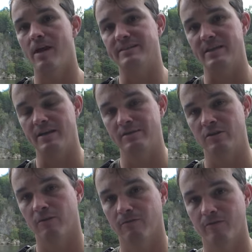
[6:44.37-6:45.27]
it's
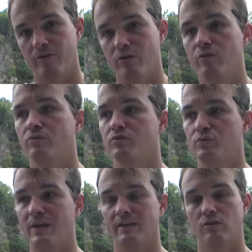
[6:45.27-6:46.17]
easier for you
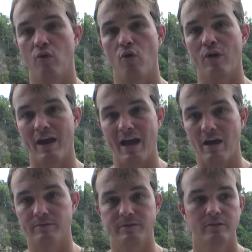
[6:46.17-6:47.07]
to get the hook
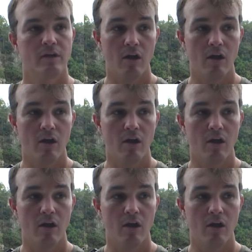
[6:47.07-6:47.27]
out.